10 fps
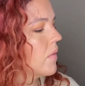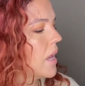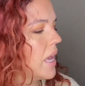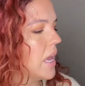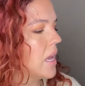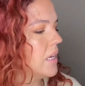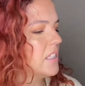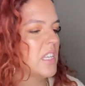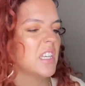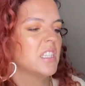and it's
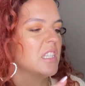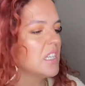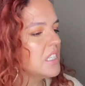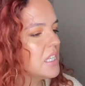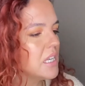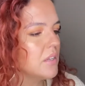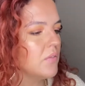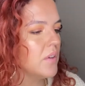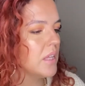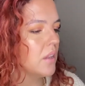like 16
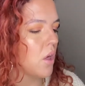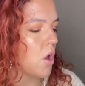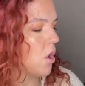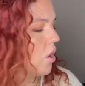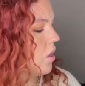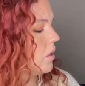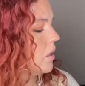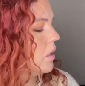feet long.